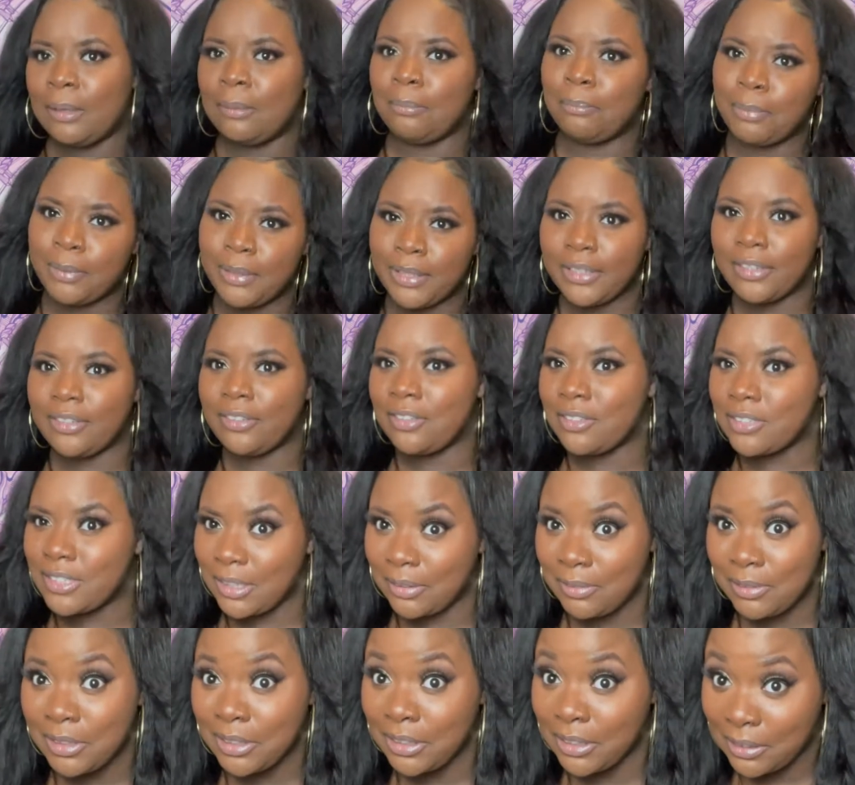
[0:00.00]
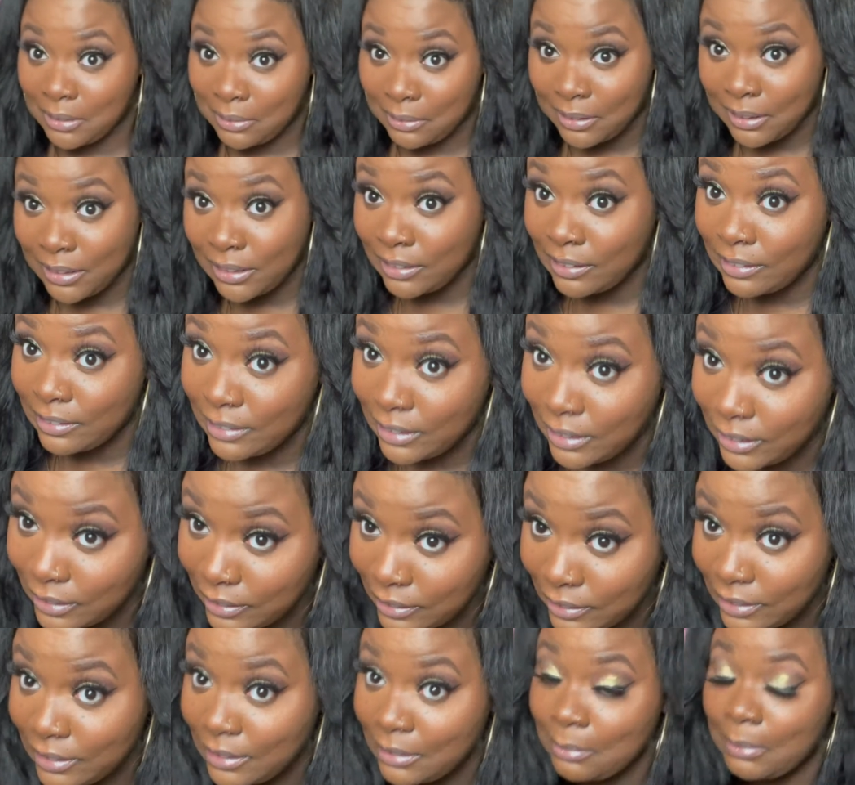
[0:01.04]
brittle, so we're trying to work on that a
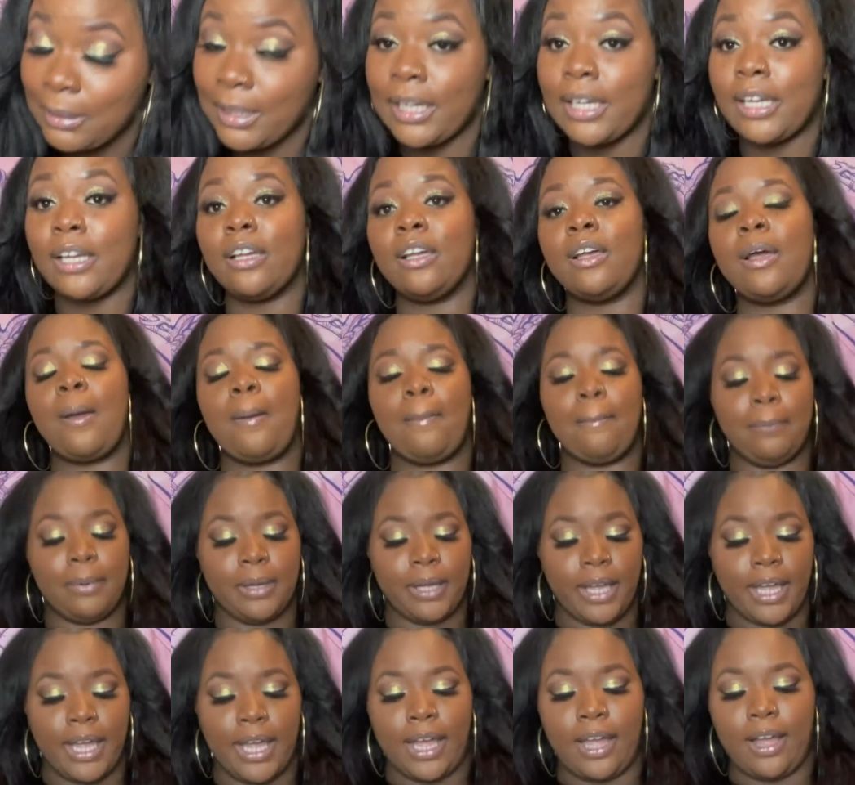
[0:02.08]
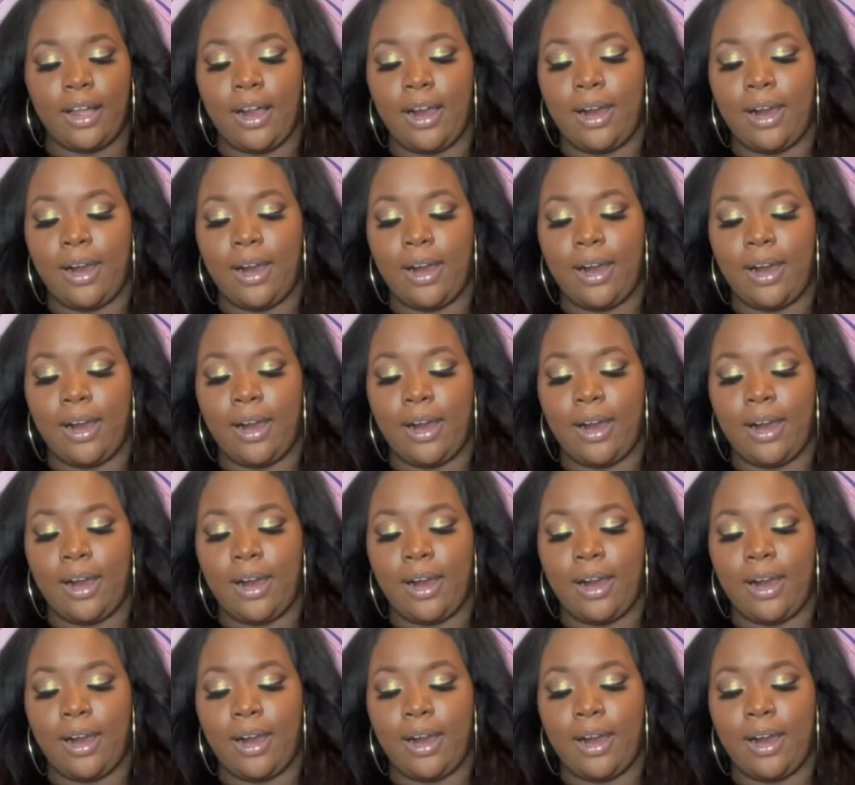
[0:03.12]
little bit, but